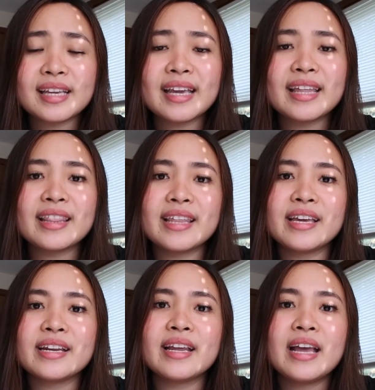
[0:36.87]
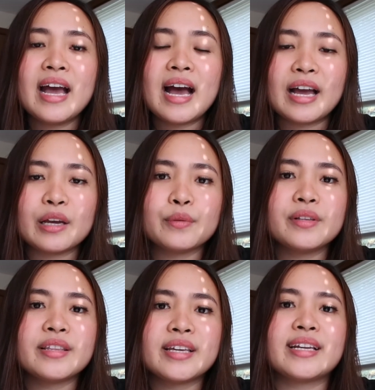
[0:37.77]
and then I
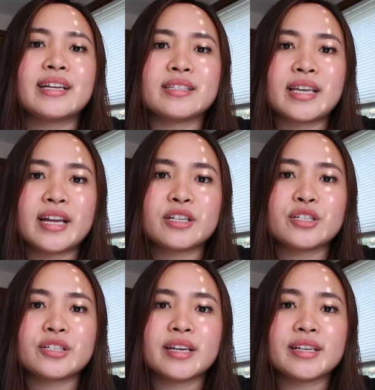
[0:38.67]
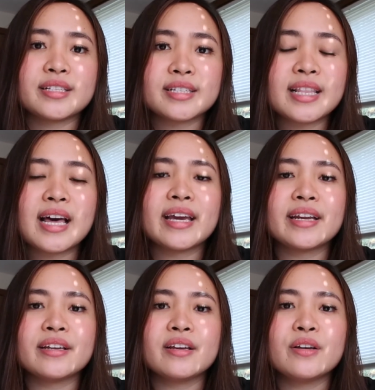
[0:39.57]
will then attach a
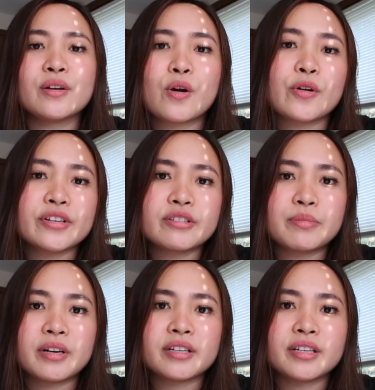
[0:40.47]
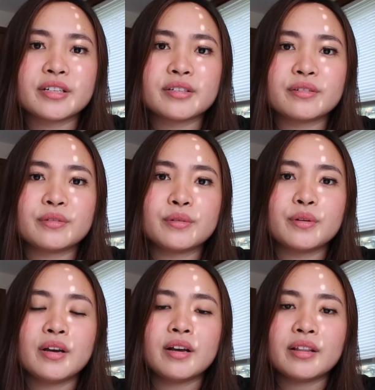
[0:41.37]
slide corresponding to
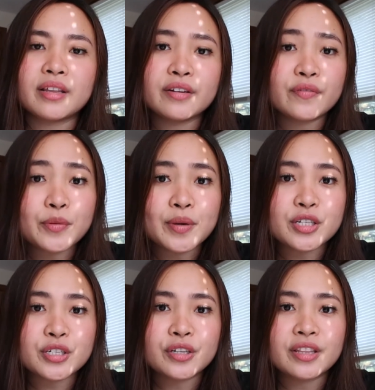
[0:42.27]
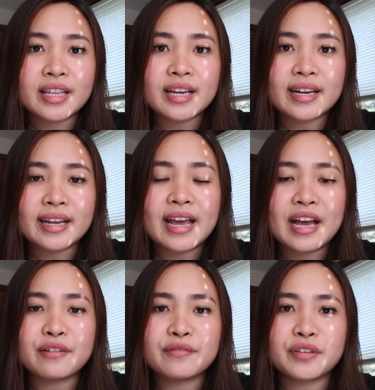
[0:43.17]
the information that I
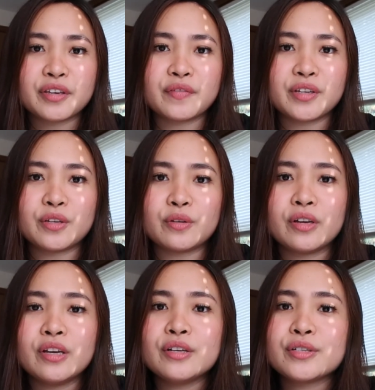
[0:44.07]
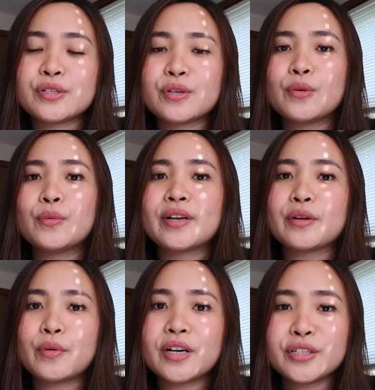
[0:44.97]
have given you. So what I
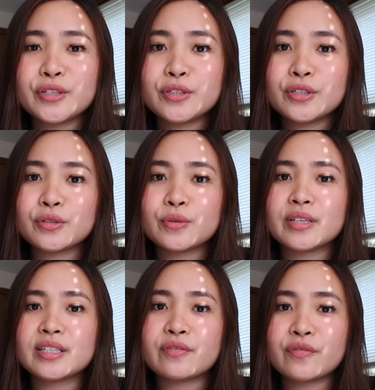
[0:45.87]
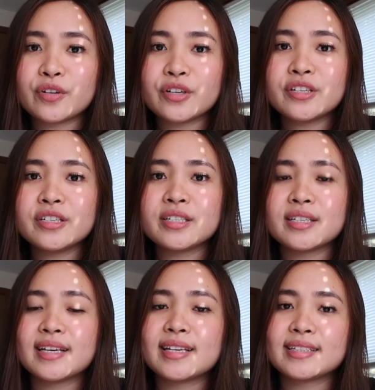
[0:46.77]
want you to do is first
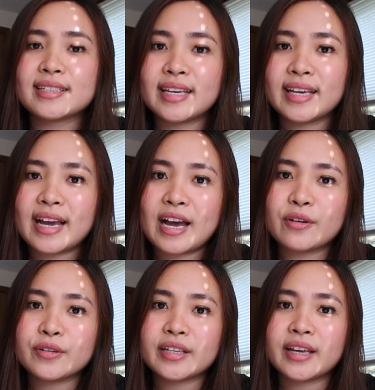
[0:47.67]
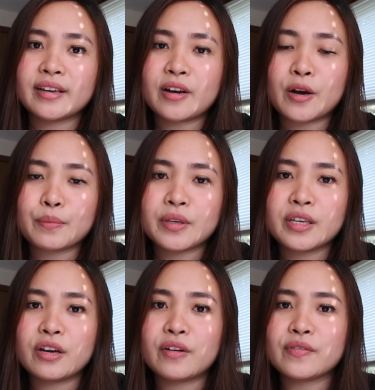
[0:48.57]
take out a
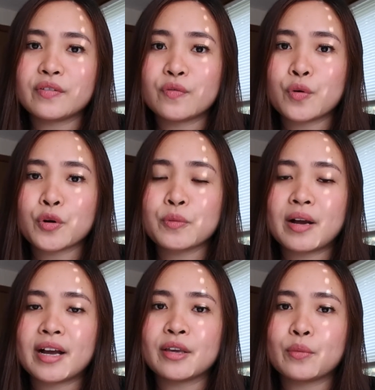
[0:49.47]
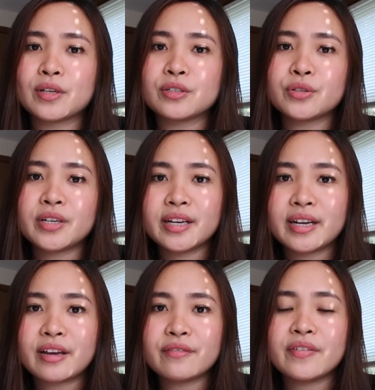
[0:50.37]
copy of the Form
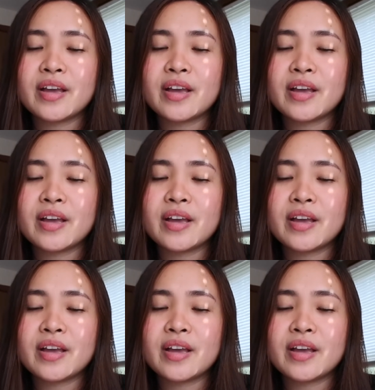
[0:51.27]
I-129F,